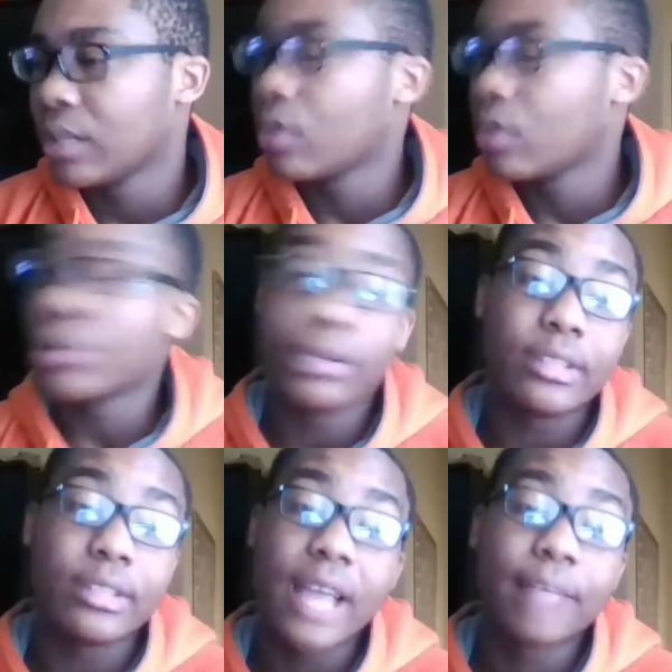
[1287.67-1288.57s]
Corsair does
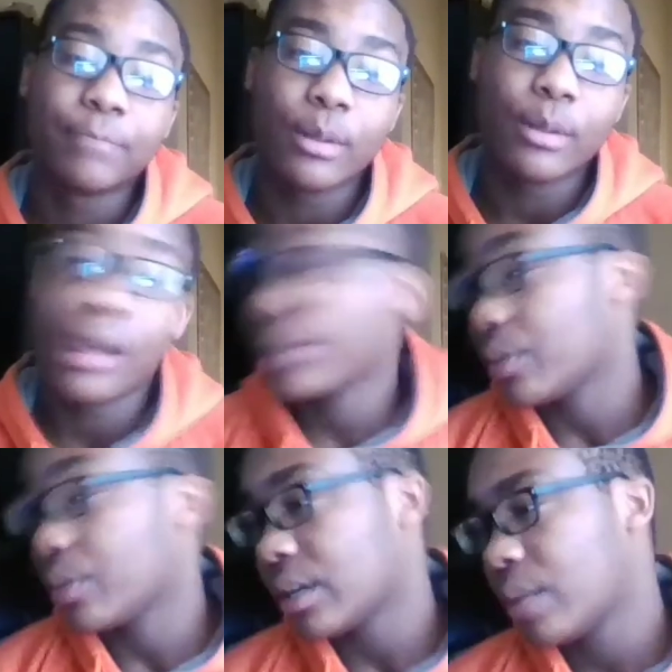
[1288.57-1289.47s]
not. So, another one.